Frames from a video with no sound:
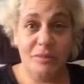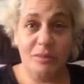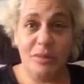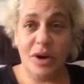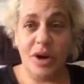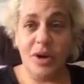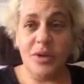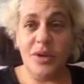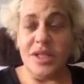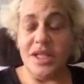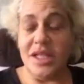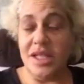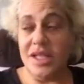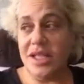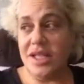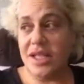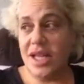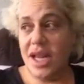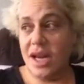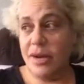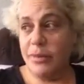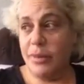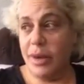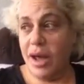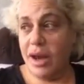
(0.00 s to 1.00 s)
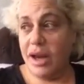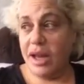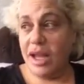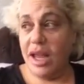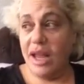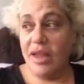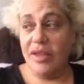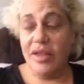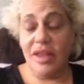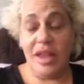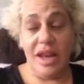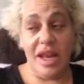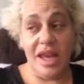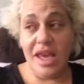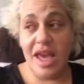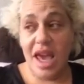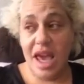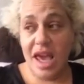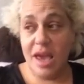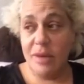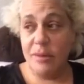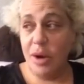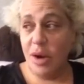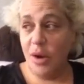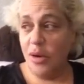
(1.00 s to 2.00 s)
And Burke was in Santa Monica, and then he
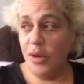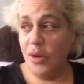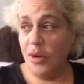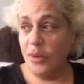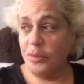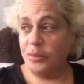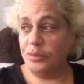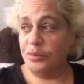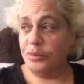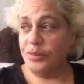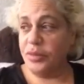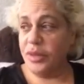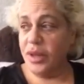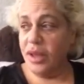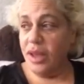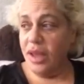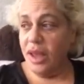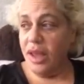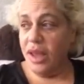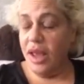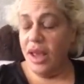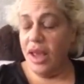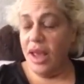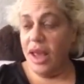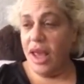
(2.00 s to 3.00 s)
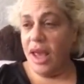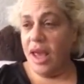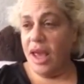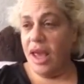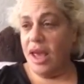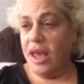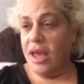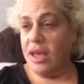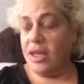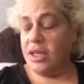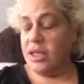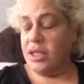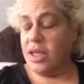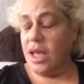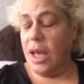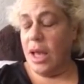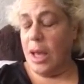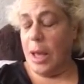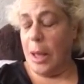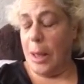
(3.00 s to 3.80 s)
came home, and